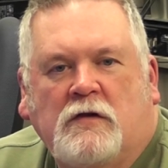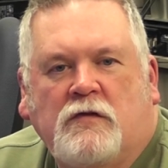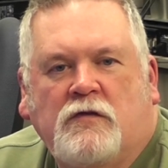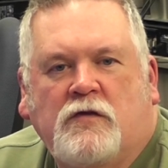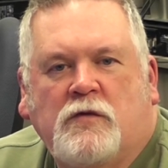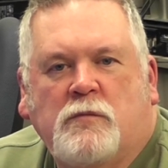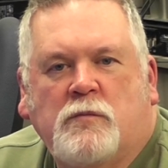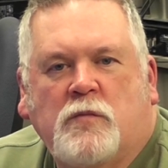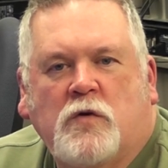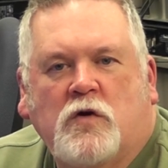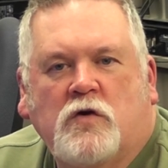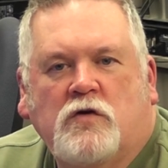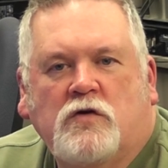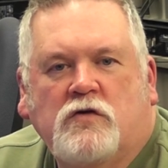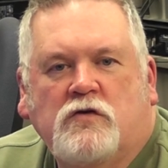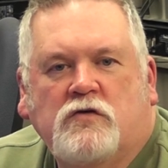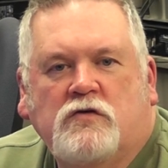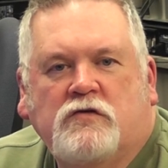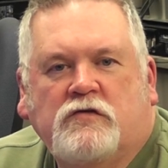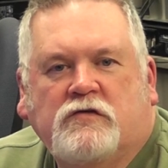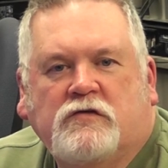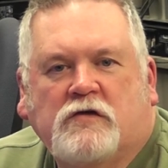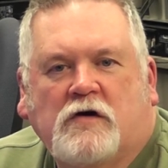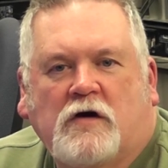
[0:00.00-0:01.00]
The
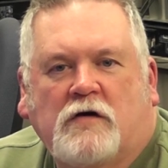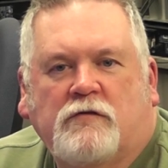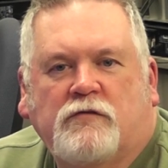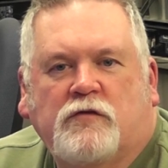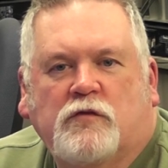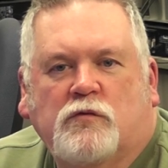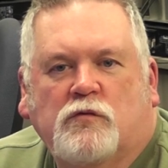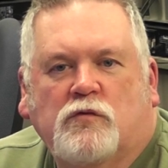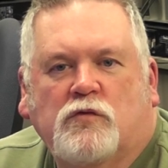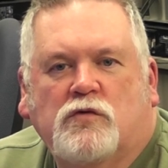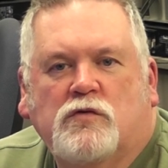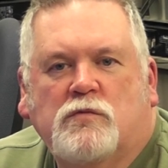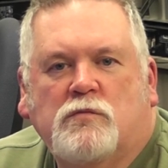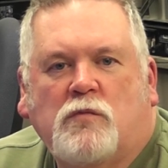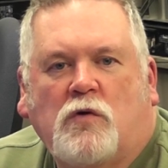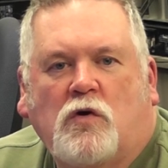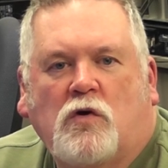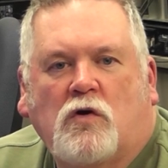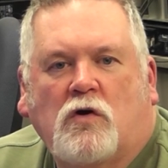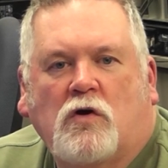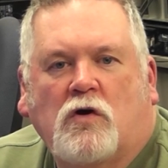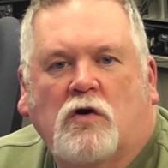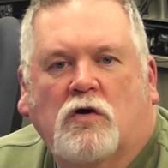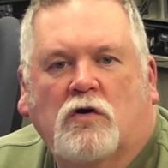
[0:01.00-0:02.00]
Murders of the Rue
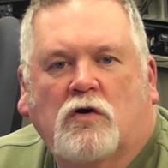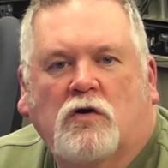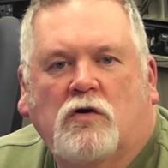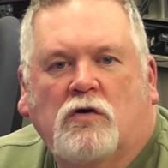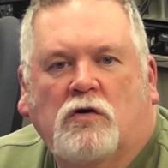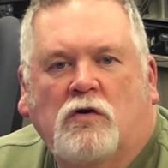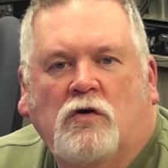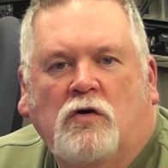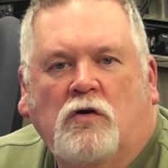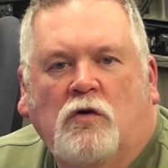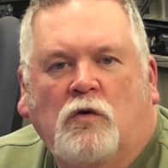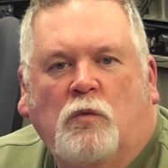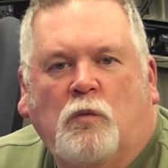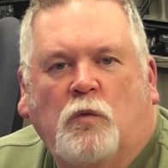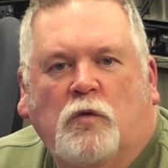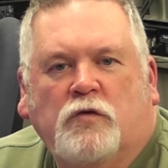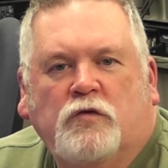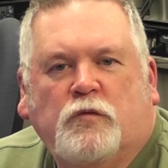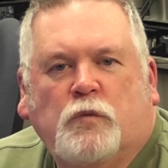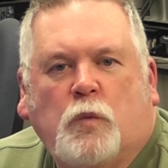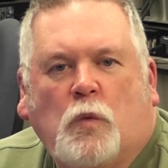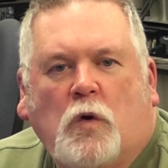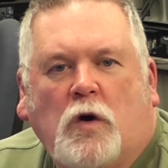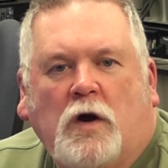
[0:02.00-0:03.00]
Morgue
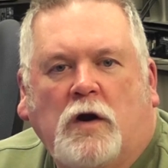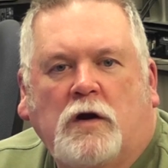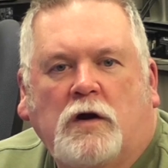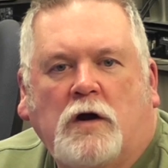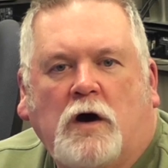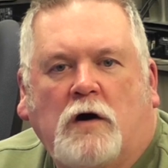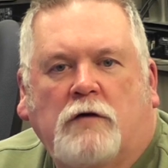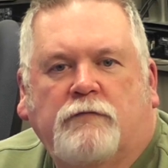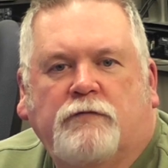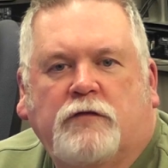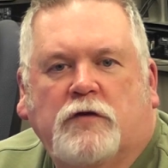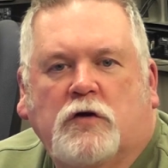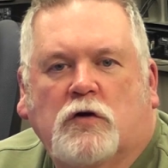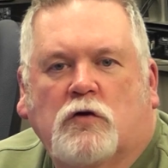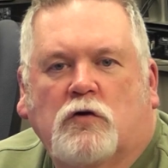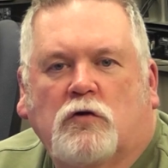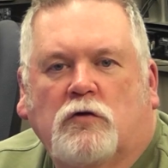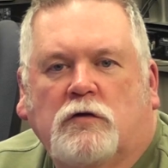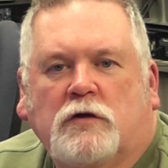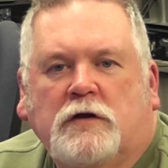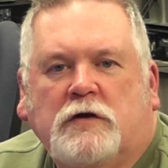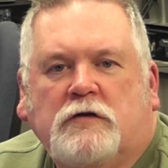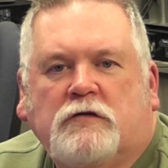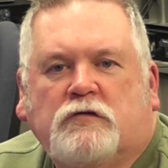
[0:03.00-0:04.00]
was one of the
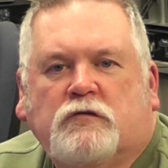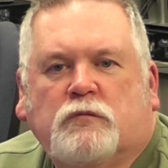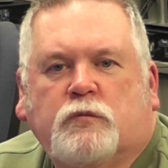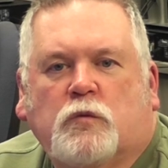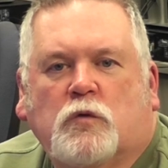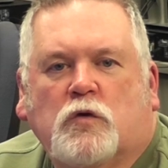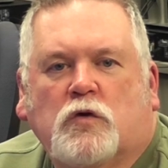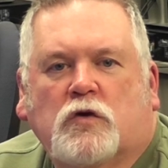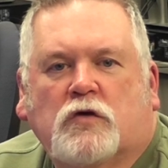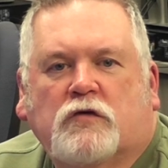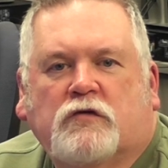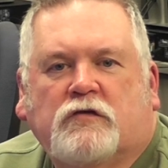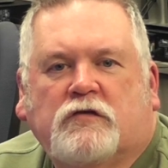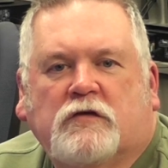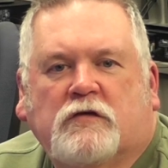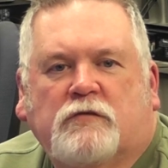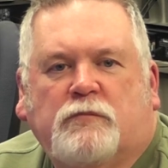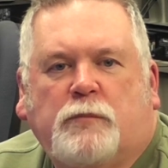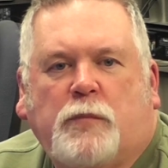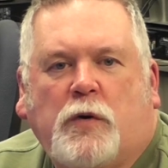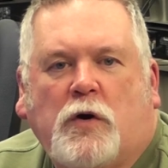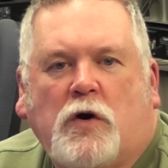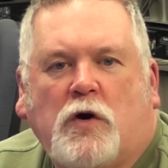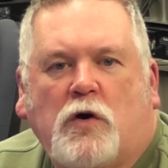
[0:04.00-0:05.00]
earliest works
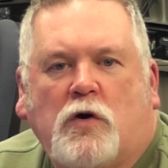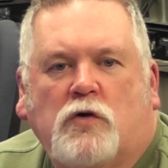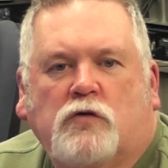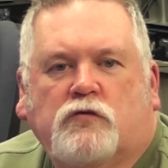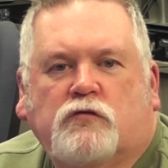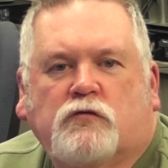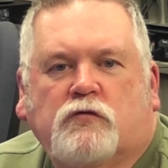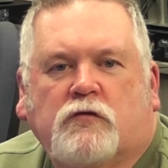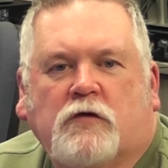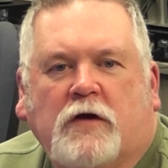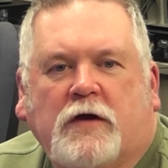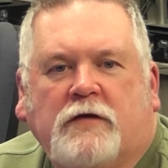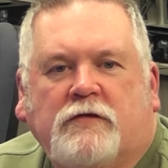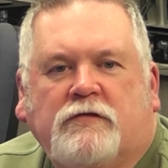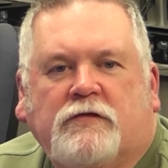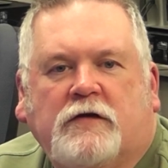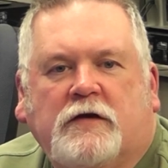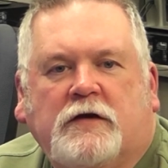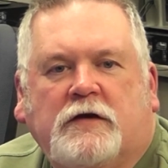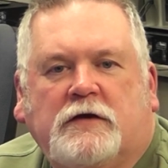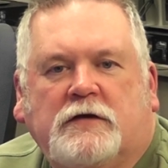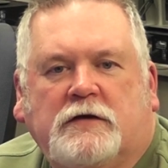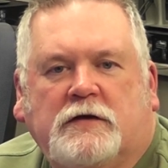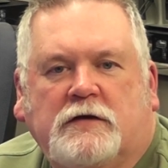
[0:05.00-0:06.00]
of Poe
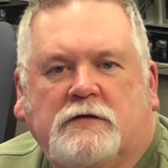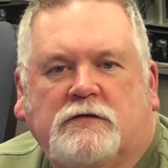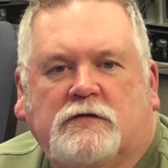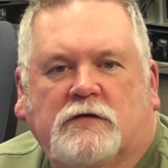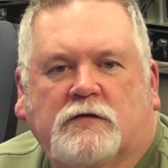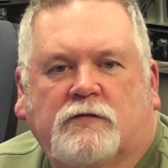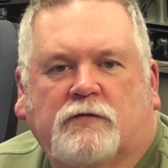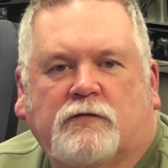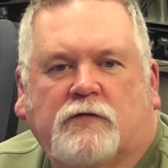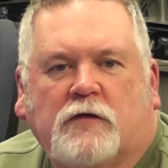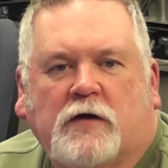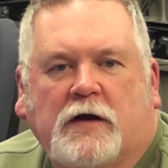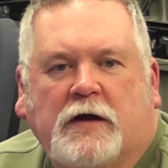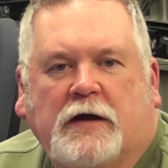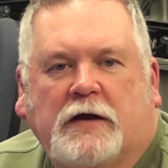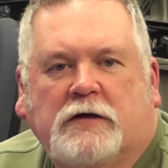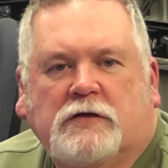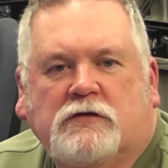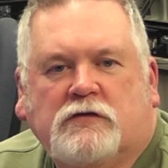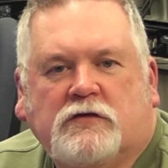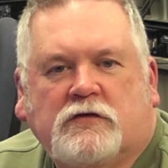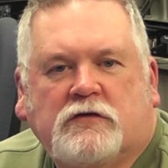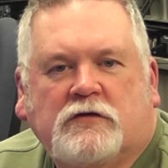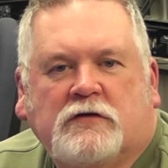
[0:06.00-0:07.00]
translated into
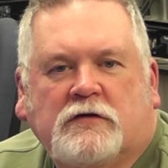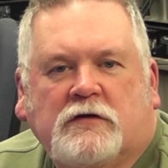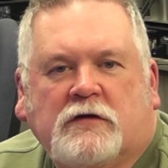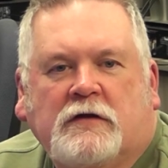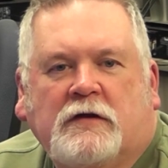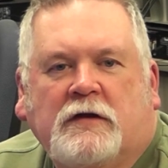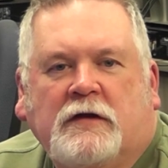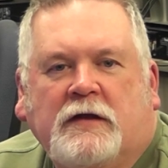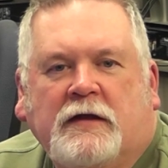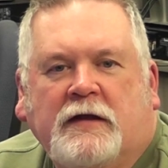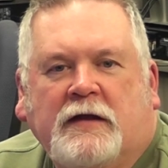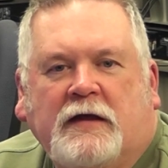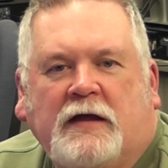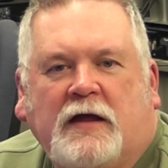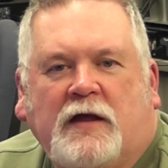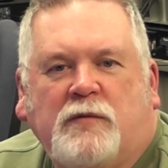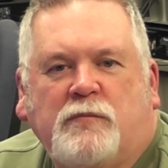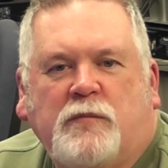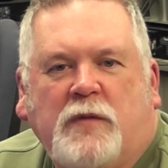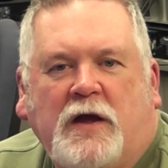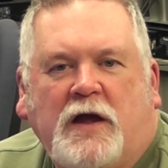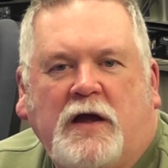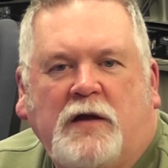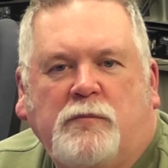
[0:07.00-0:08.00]
French
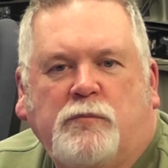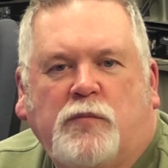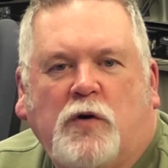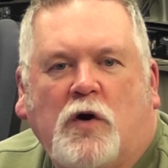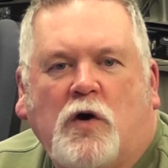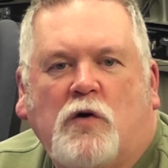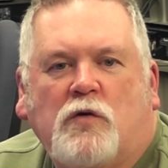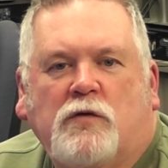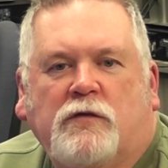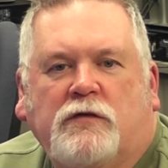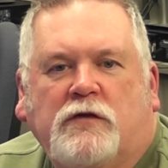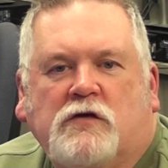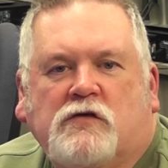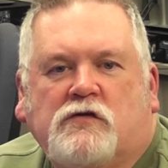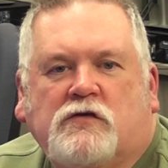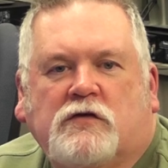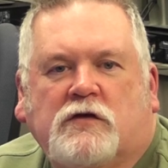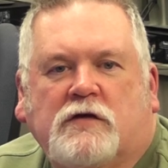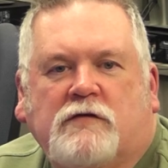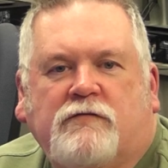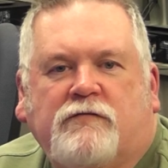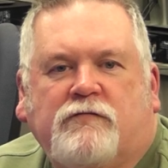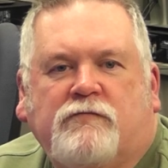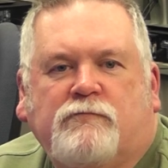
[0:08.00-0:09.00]
and made Poe
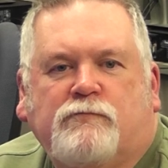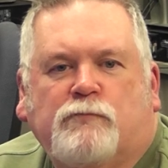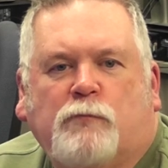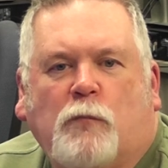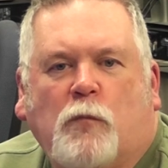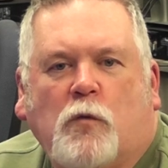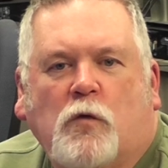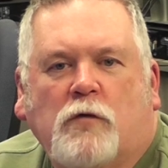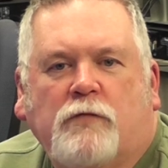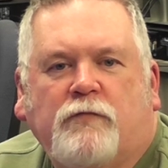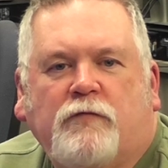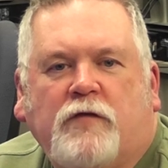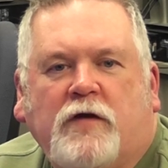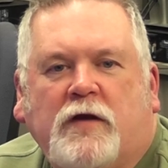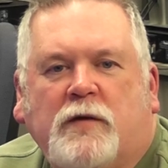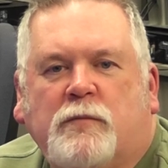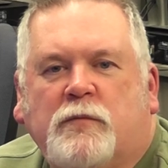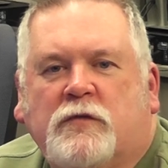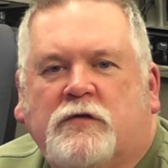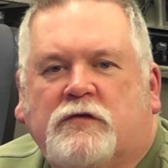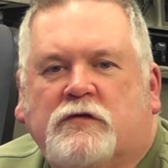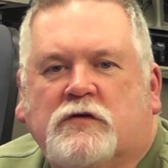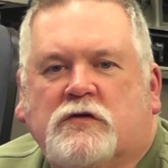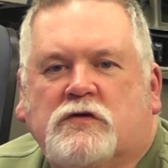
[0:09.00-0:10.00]
initially more
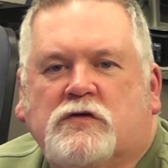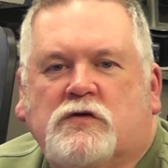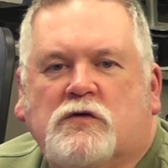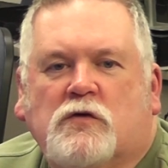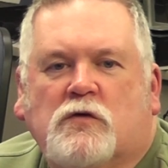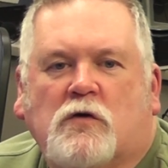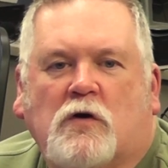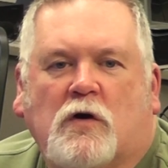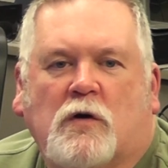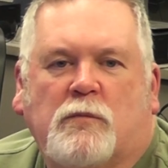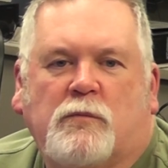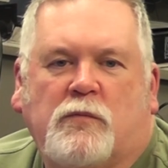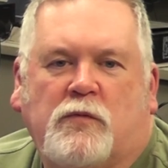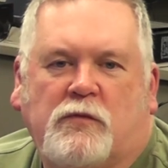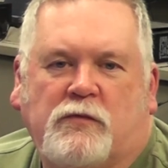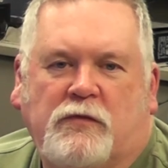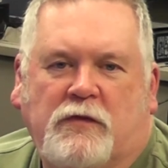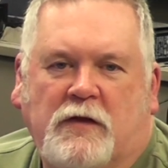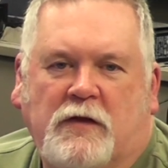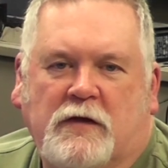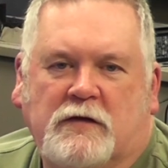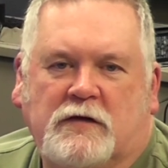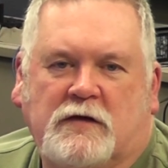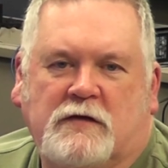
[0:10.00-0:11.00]
famous in Europe
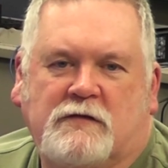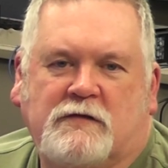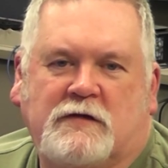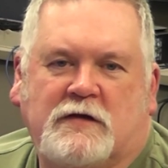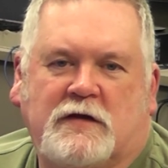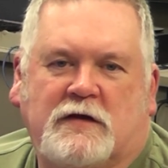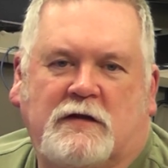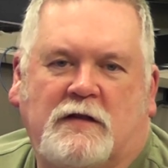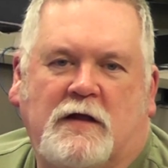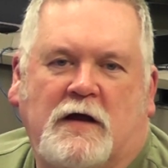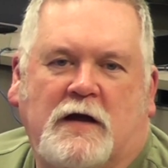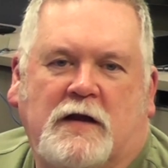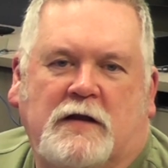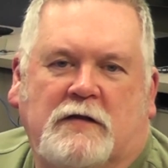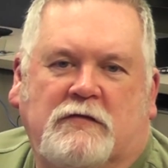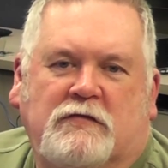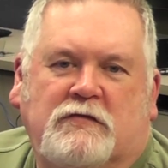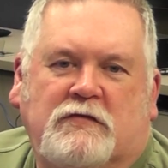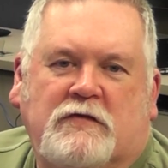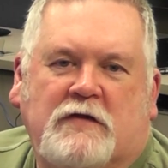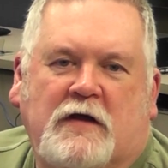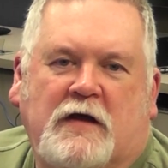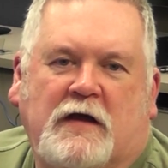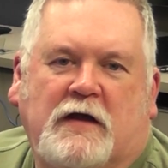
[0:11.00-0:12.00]
than in the United
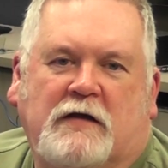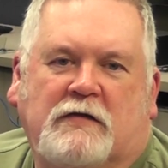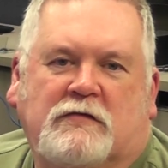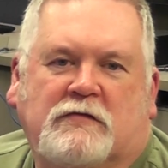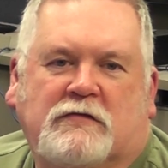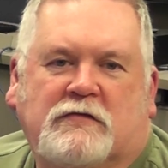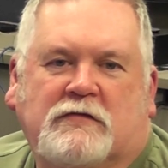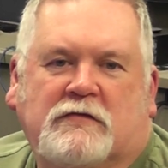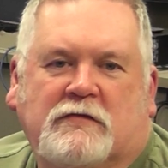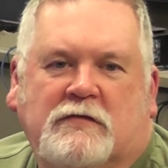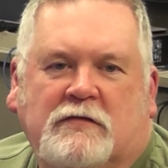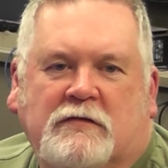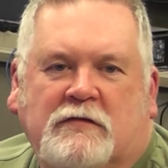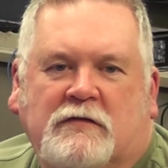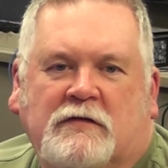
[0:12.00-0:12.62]
States.